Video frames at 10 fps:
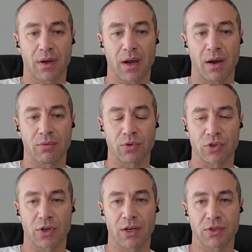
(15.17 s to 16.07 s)
I will
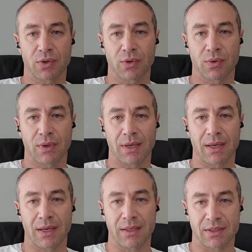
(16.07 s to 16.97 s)
try to
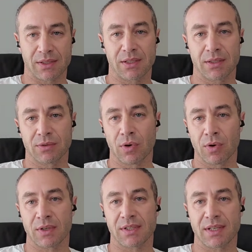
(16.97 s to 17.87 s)
instill or
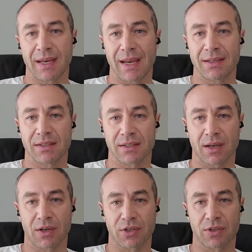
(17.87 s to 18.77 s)
instigate
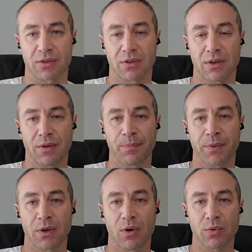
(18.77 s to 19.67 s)
discussion.
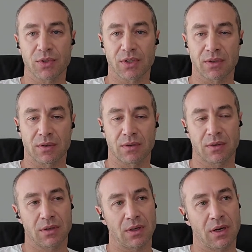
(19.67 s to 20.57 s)
Also,
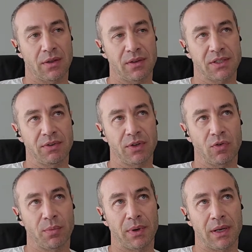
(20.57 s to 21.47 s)
uh, this video
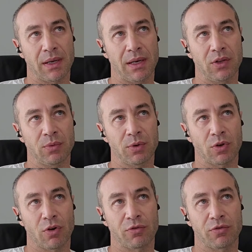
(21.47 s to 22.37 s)
will be a little bit
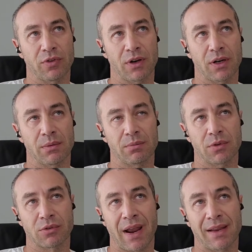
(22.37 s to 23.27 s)
of uh,
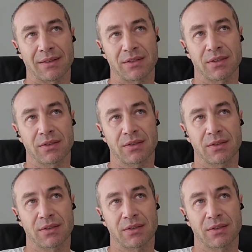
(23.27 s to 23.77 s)
rant